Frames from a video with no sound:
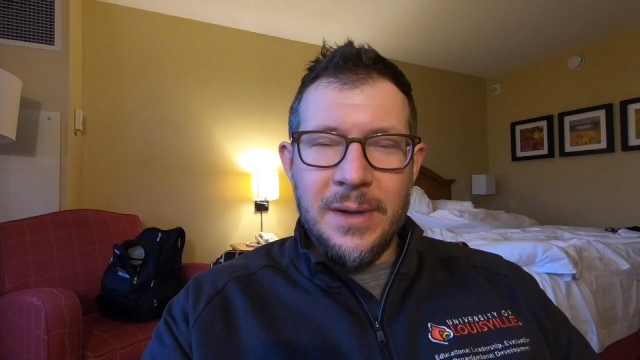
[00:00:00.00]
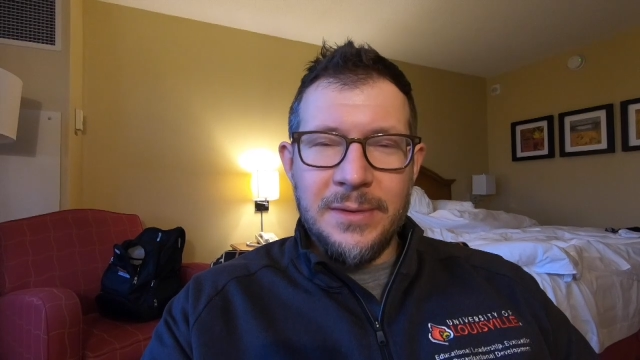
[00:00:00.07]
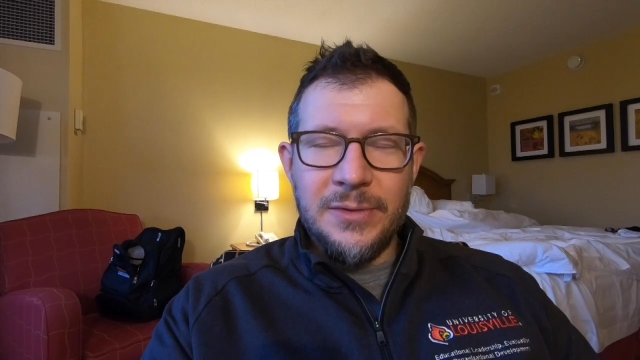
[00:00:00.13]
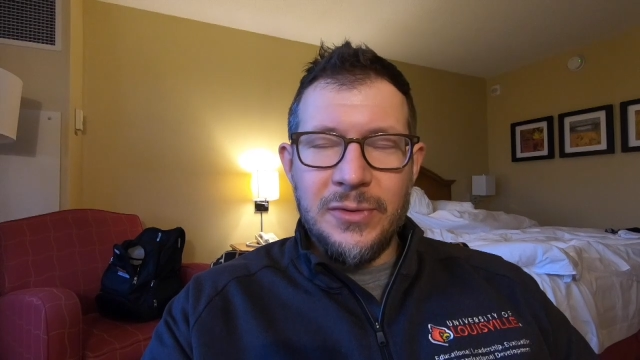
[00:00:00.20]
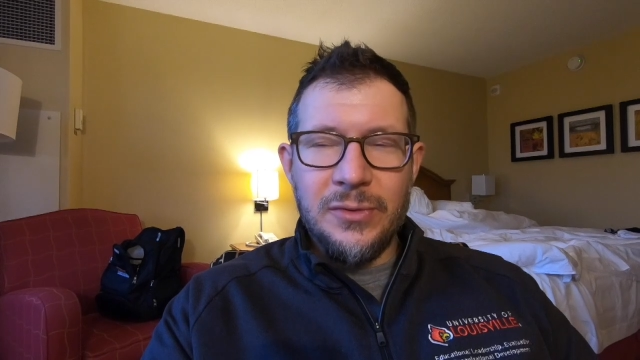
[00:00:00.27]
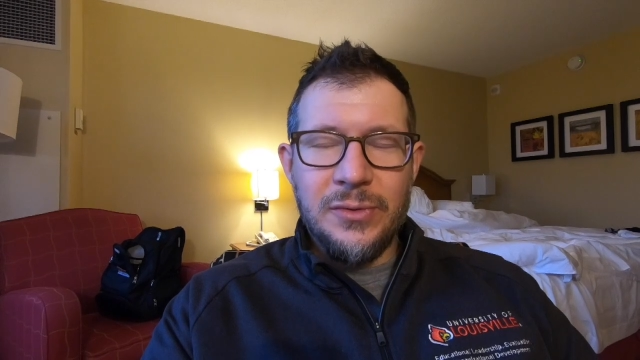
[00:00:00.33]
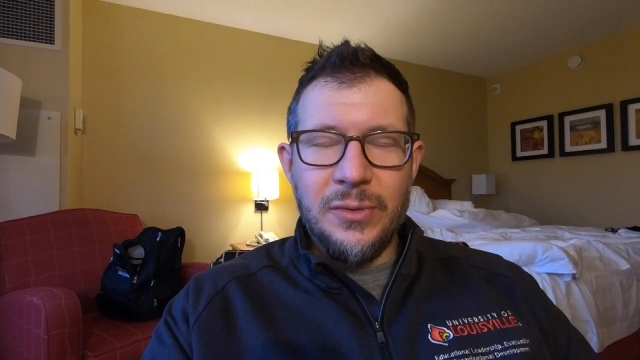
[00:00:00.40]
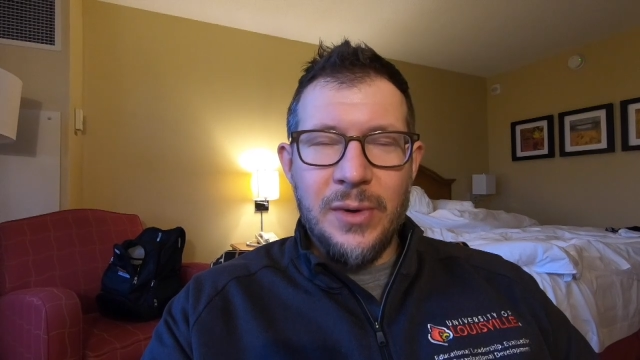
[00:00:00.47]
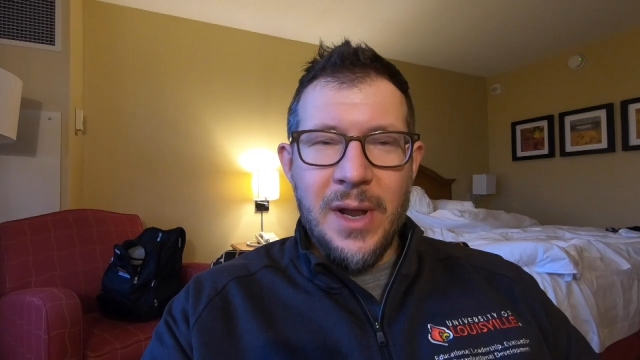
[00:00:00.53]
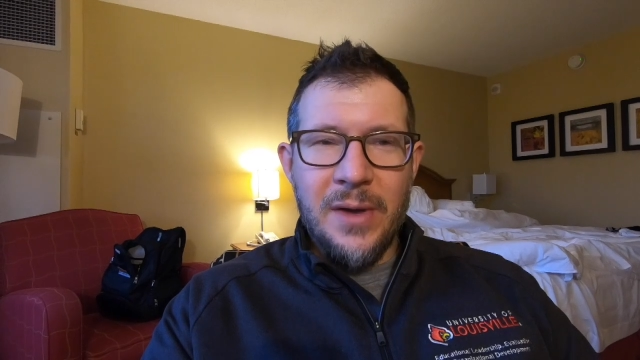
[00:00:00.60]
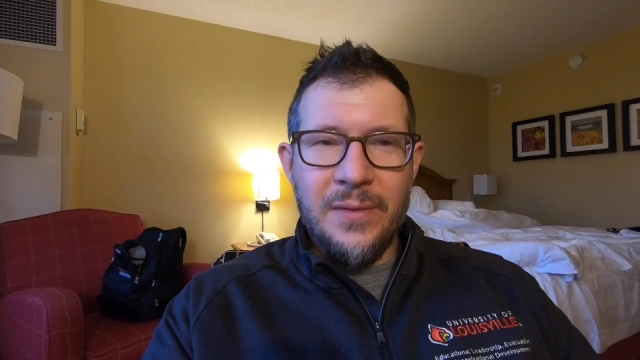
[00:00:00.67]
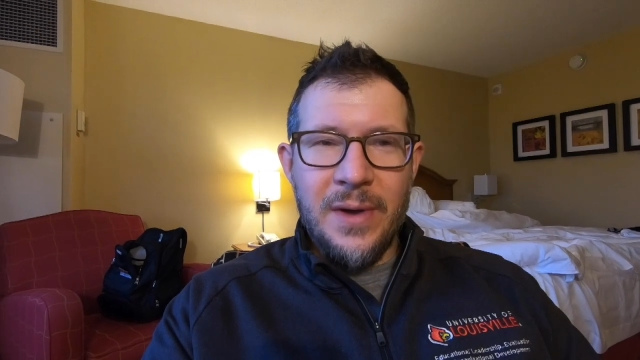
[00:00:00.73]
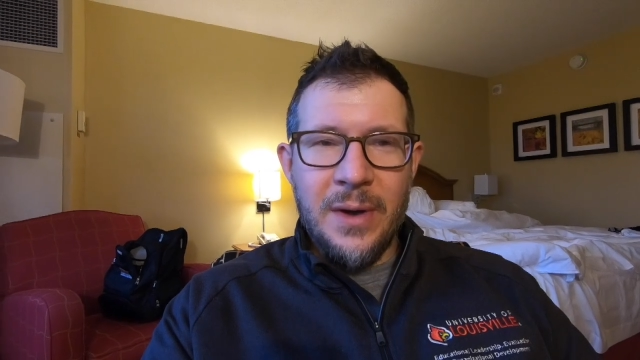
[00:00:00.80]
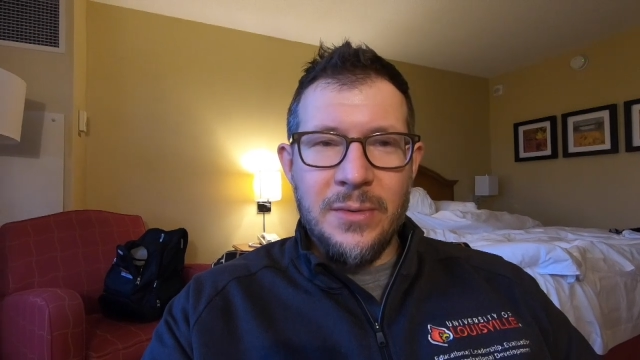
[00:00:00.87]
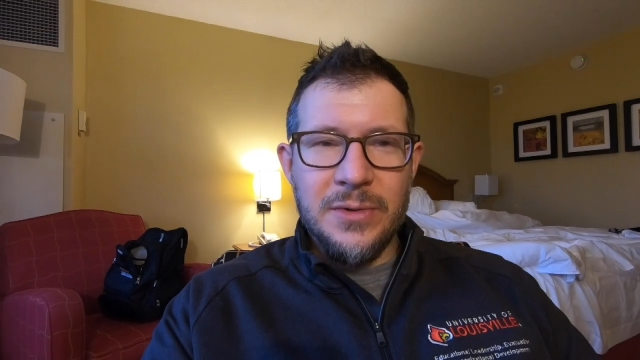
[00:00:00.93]
2.5
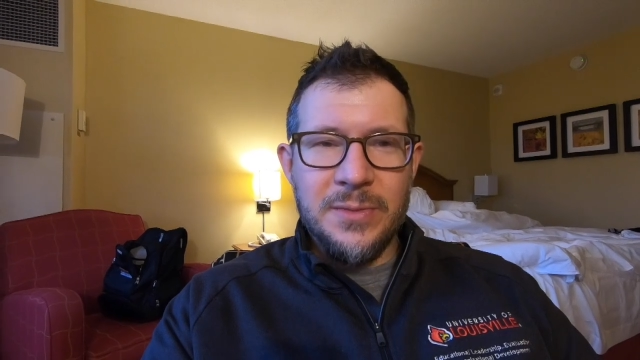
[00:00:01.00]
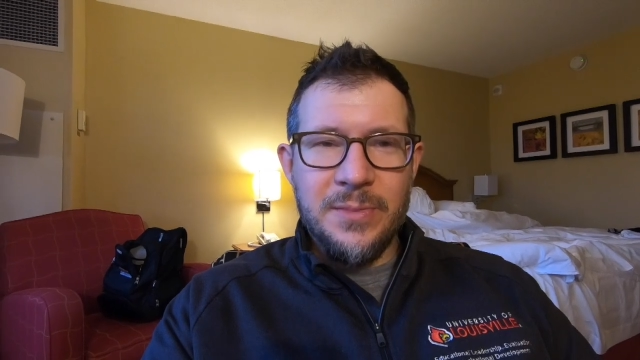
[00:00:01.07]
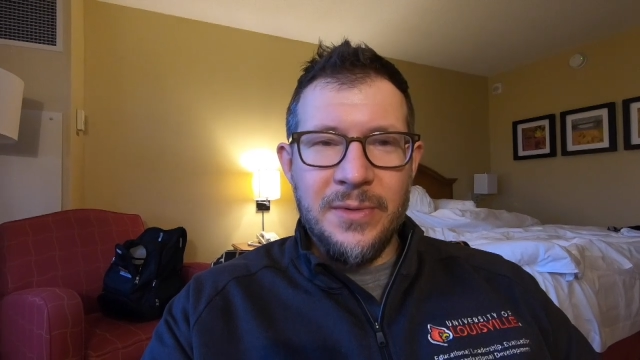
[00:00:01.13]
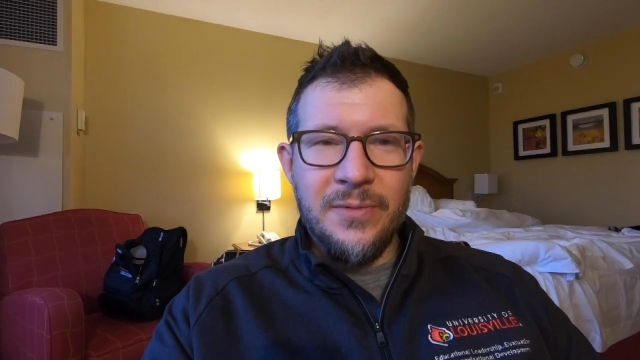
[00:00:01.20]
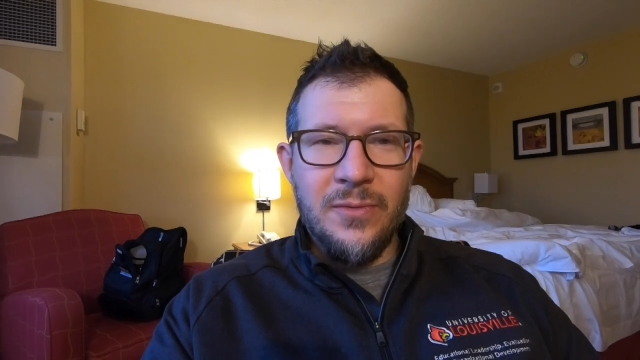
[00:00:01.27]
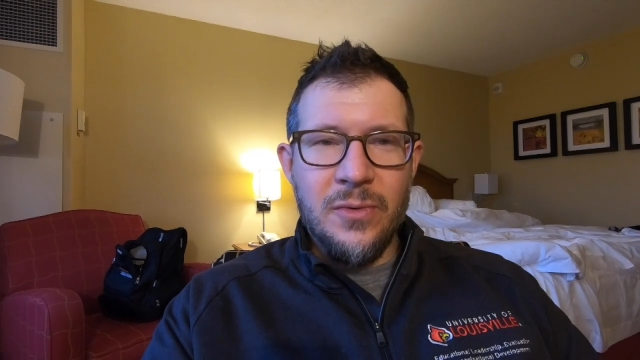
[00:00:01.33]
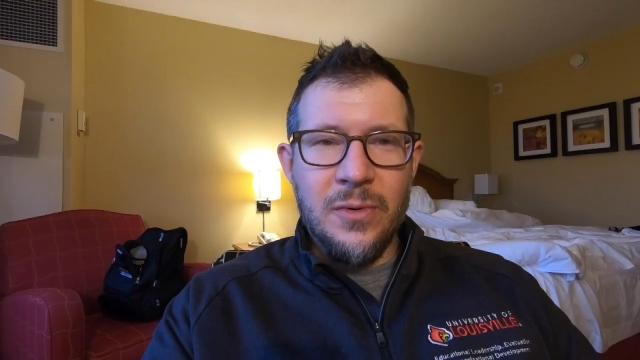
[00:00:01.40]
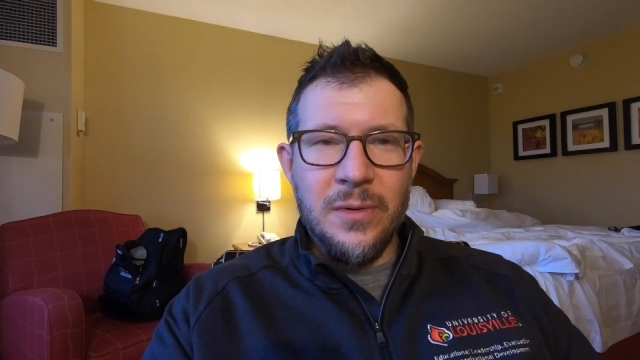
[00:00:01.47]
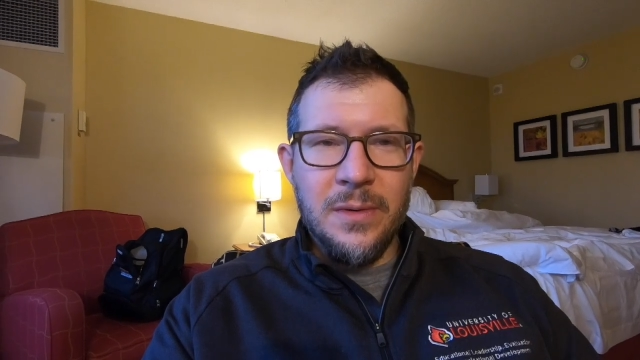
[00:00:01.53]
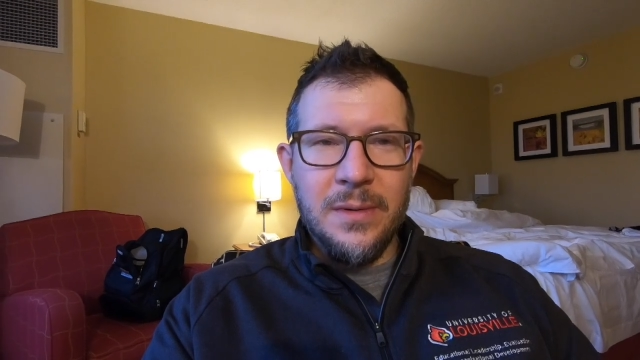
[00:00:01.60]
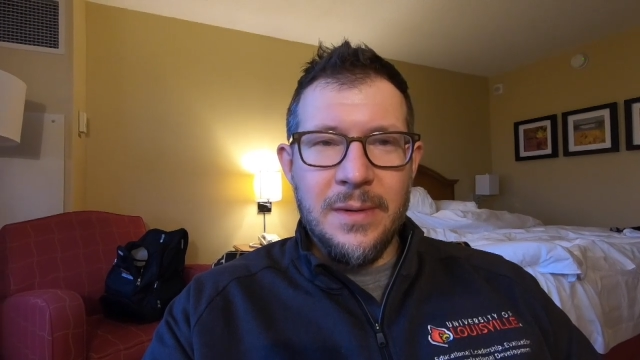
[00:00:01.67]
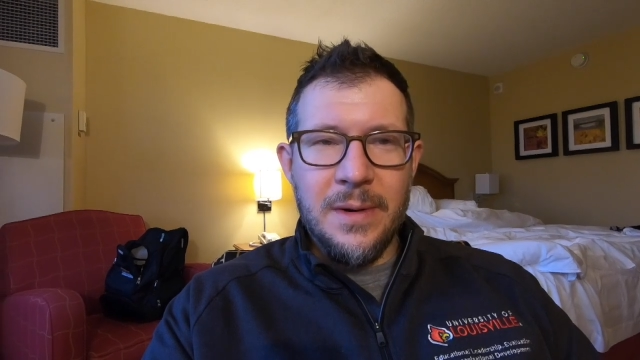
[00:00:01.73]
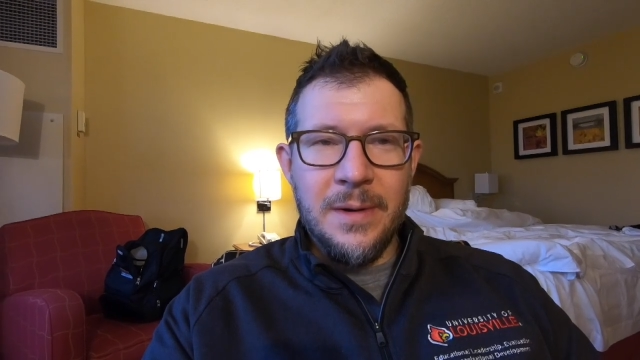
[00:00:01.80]
hours before